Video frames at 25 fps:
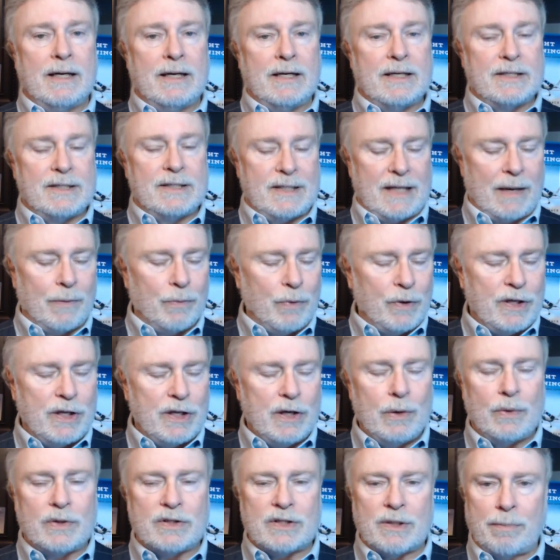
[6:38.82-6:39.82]
Same with
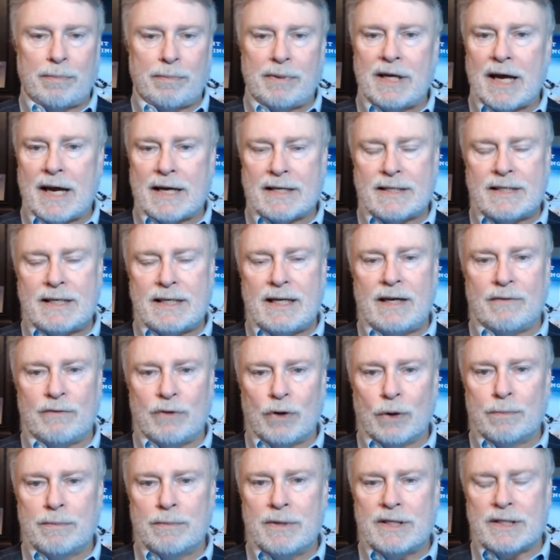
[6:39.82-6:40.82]
you as a PIC of
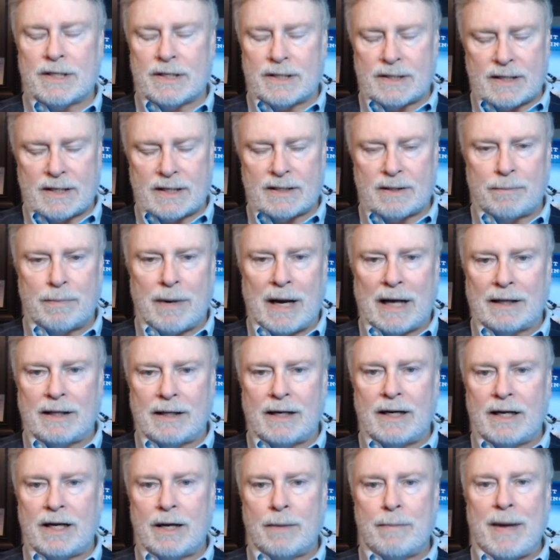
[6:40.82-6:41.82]
your business, as a
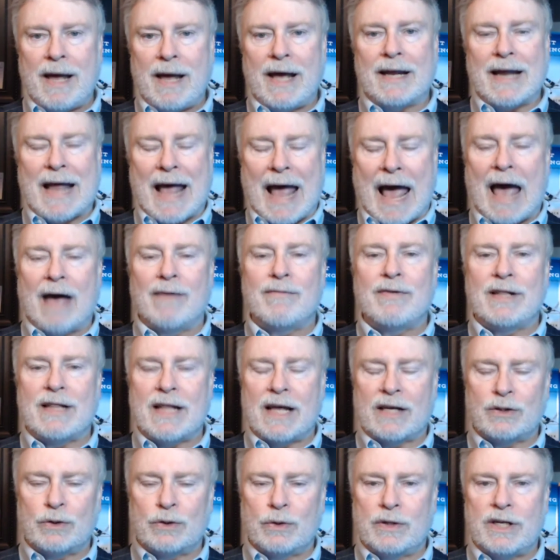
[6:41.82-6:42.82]
pilot in command. Having
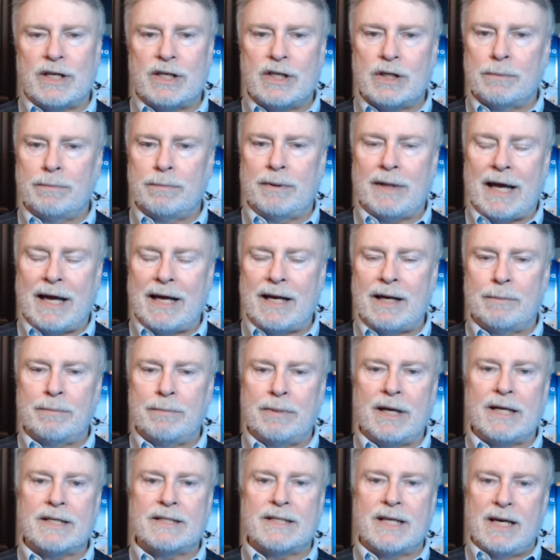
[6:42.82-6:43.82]
that strategic plan in
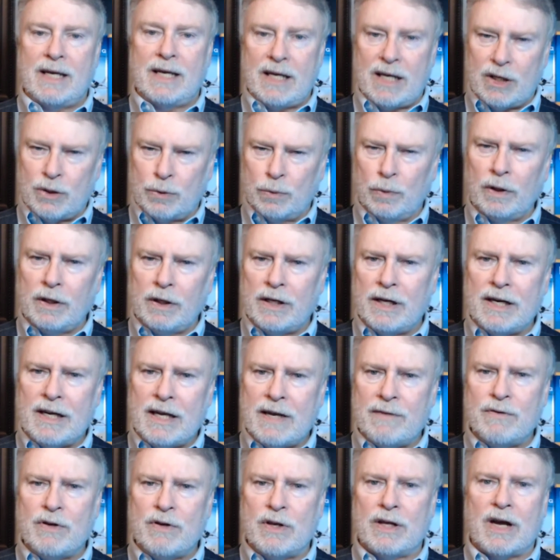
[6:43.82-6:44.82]
place is really going to
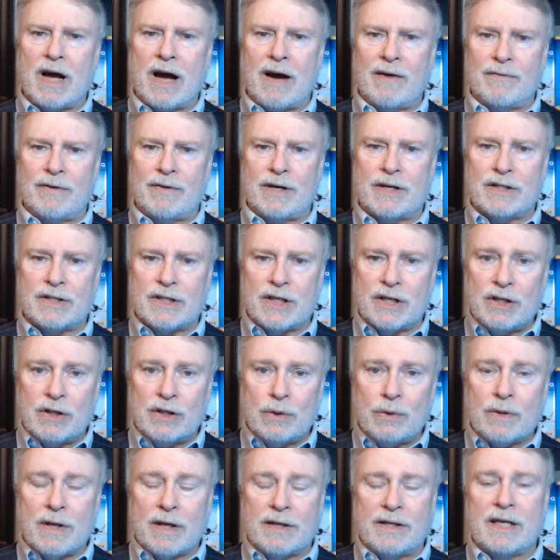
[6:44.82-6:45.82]
give you the confidence to
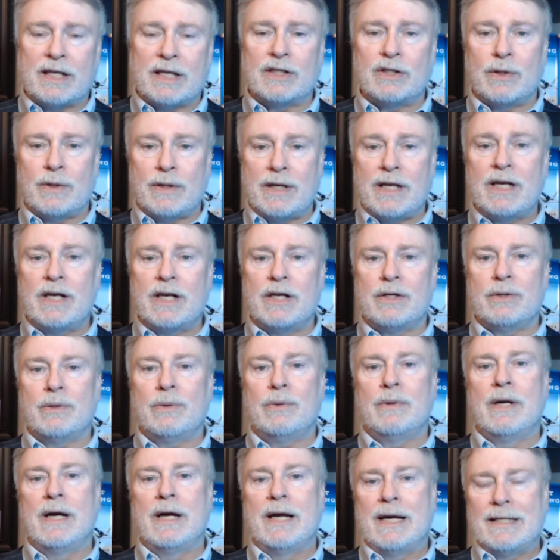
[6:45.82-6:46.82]
do the things you need to
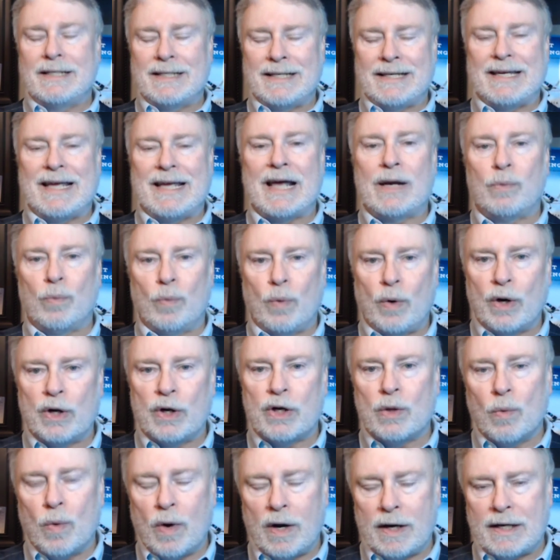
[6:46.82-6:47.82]
do to get where
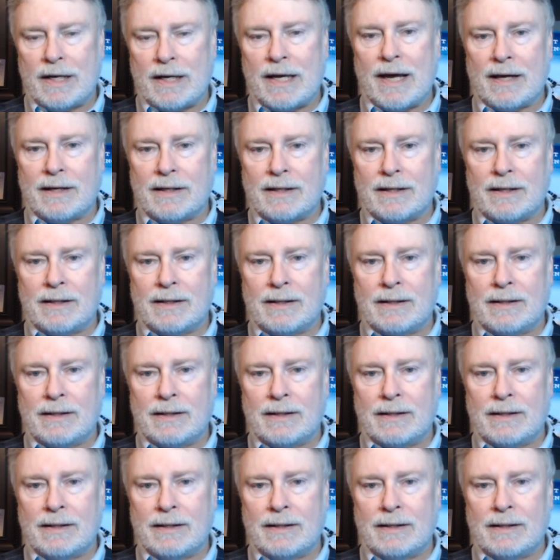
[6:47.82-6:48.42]
you want to get.